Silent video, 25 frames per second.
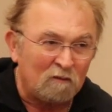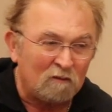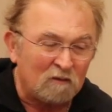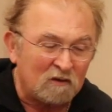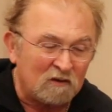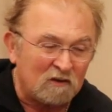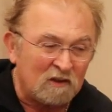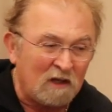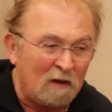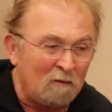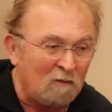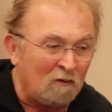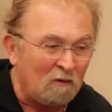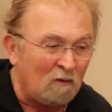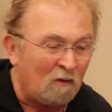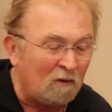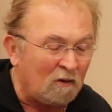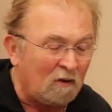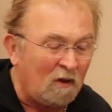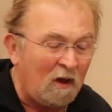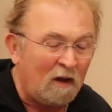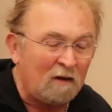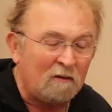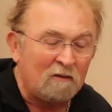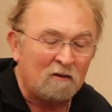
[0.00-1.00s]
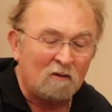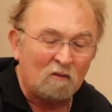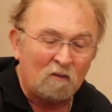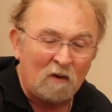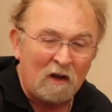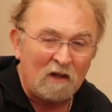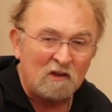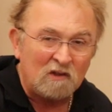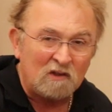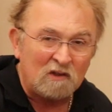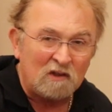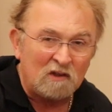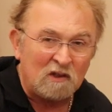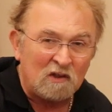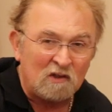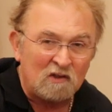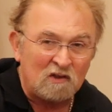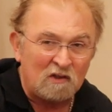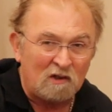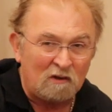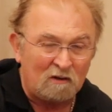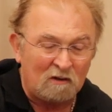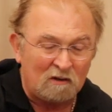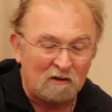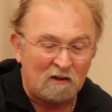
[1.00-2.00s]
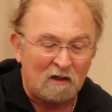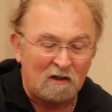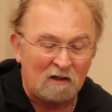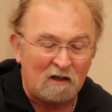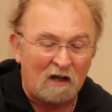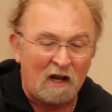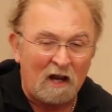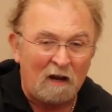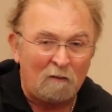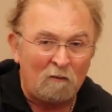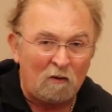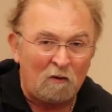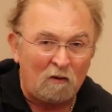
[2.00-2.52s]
seemed to a lot of the residents here at the time,